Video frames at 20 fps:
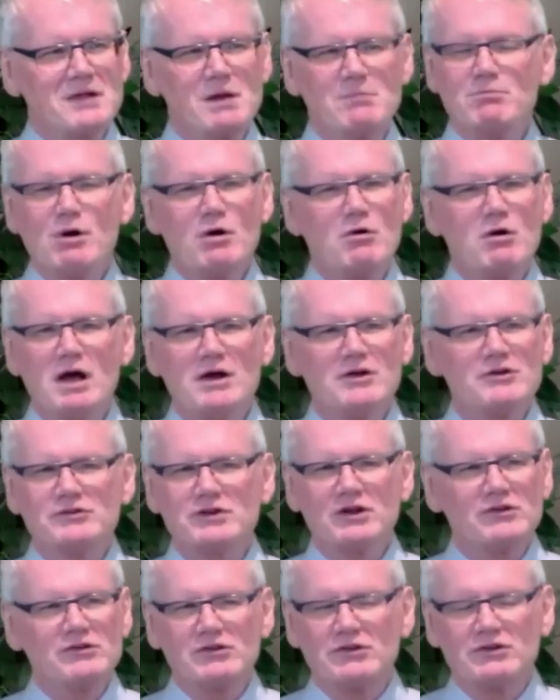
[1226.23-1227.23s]
And
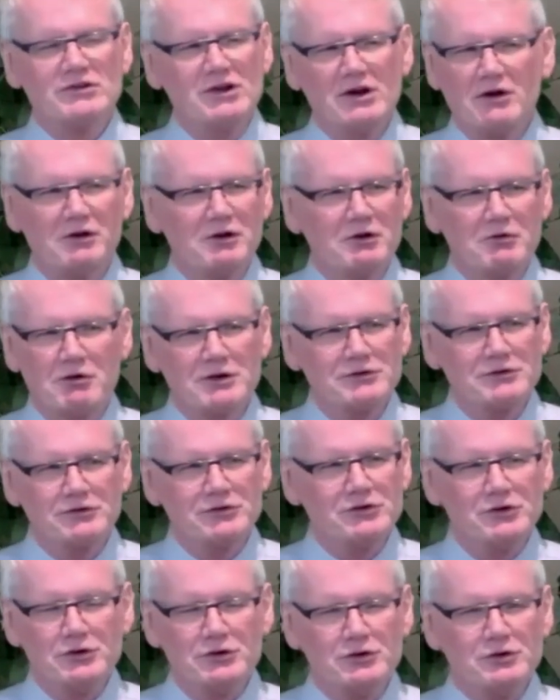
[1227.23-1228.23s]
Boaz doesn't tell her what
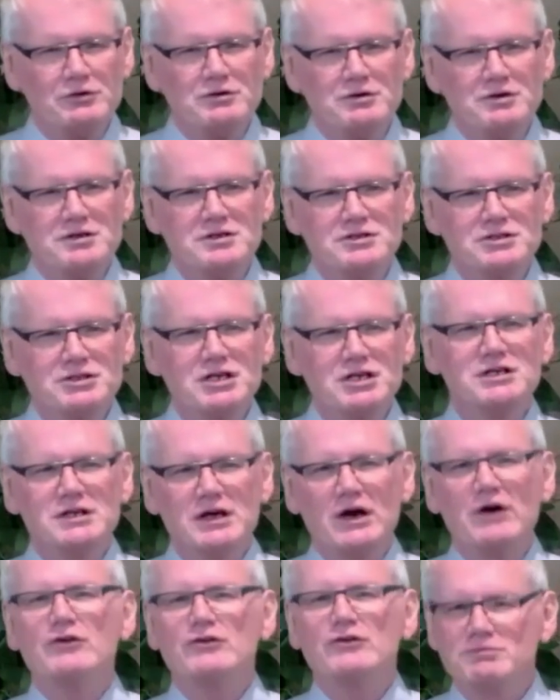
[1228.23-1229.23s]
to do. She
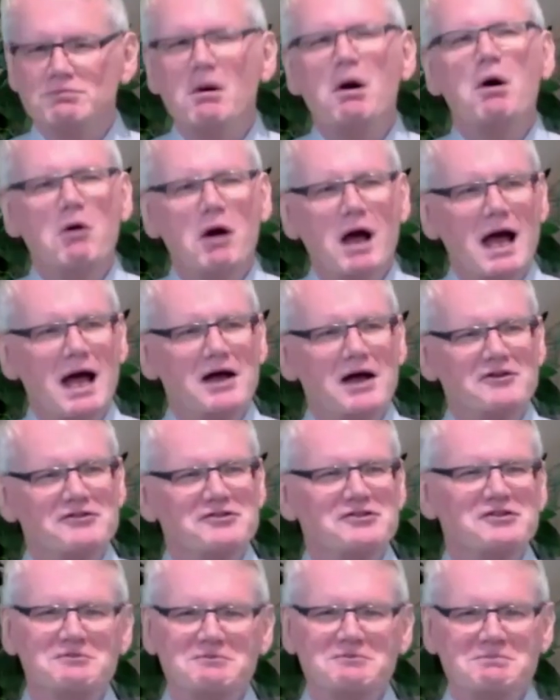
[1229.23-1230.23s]
tells
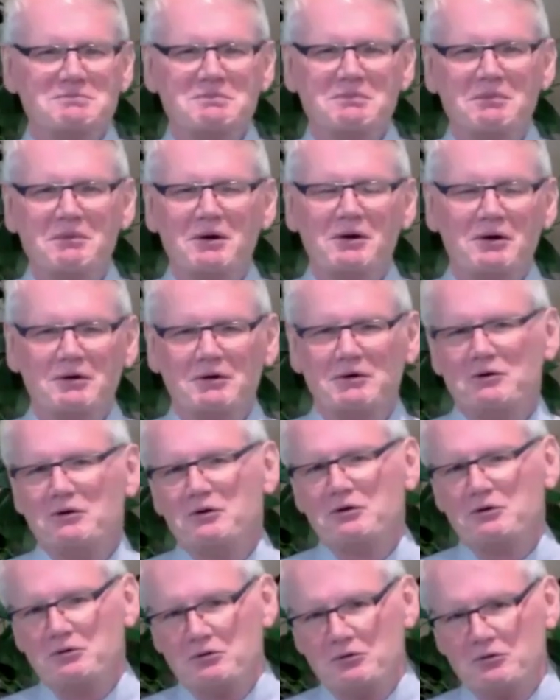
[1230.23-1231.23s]
Boaz
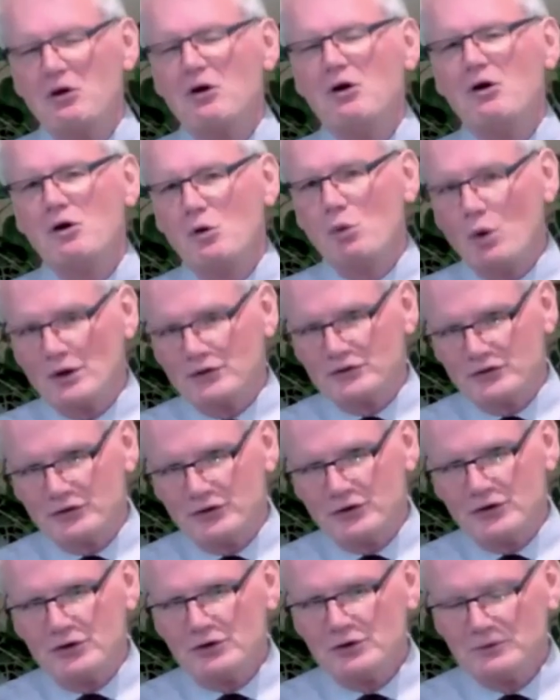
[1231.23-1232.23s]
what
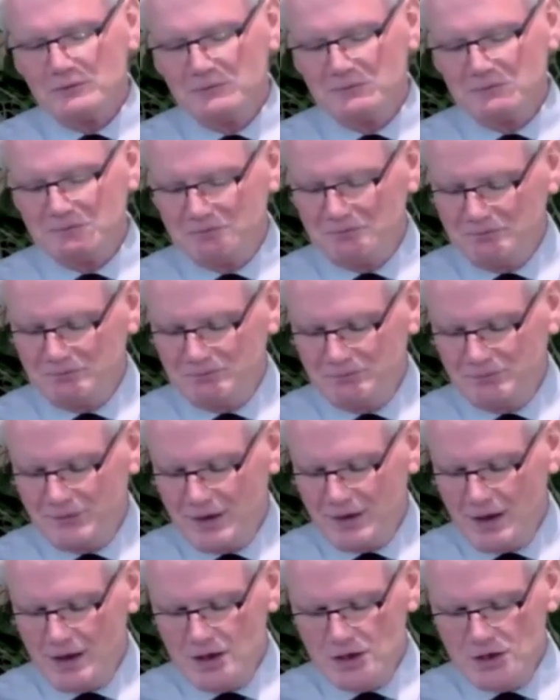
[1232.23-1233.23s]
to do.
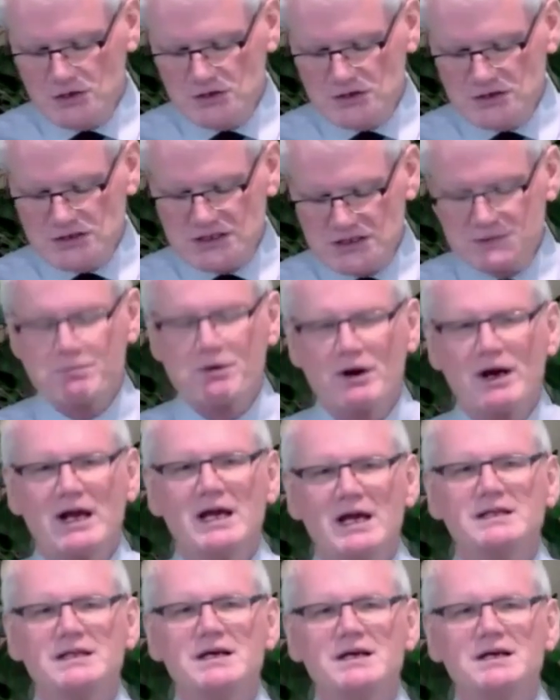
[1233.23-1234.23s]

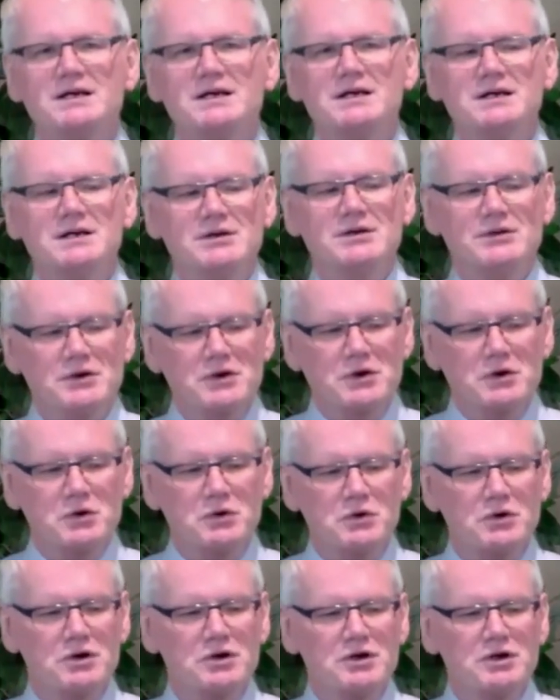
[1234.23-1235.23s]
Spread the
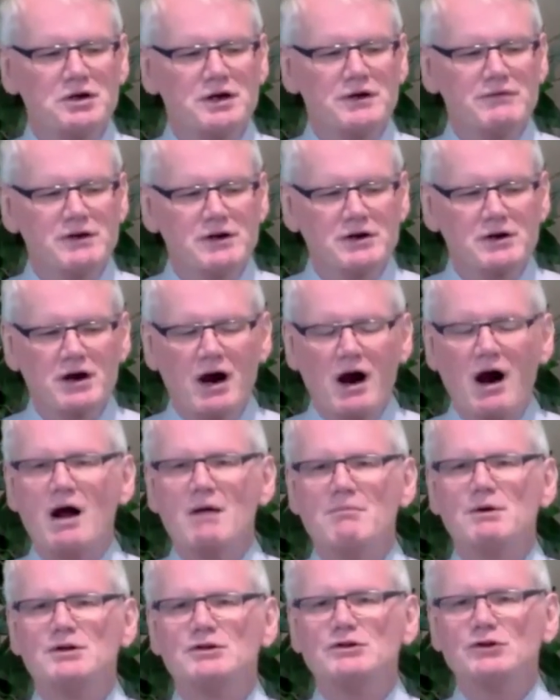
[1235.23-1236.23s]
corner of your
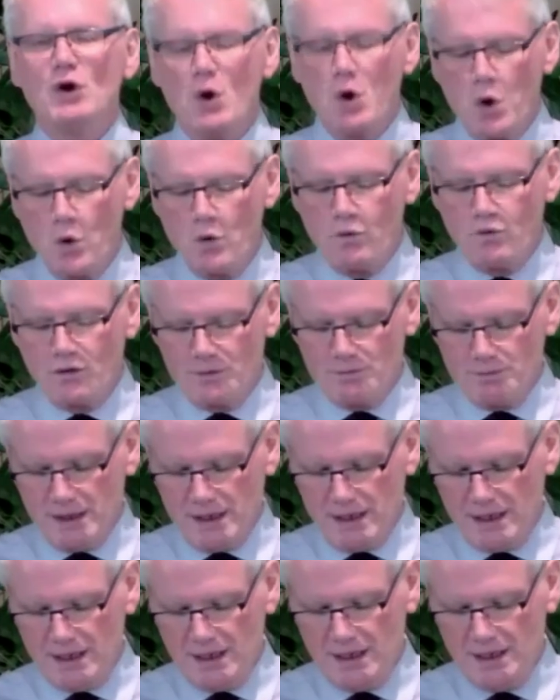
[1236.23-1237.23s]
garment over
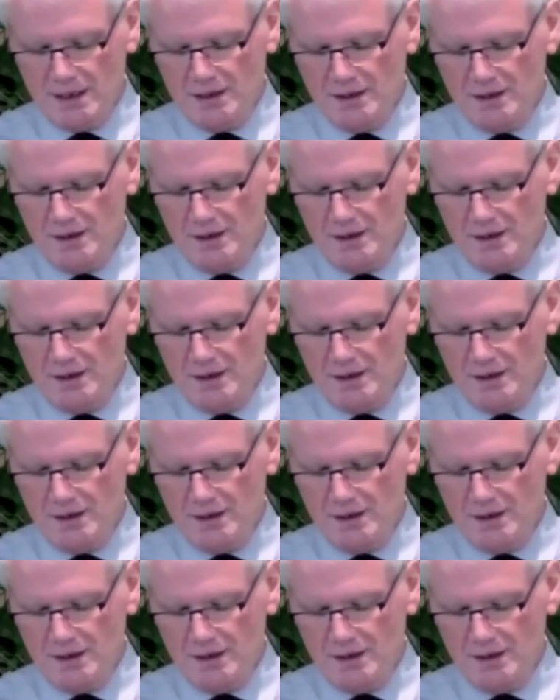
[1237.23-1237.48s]
me,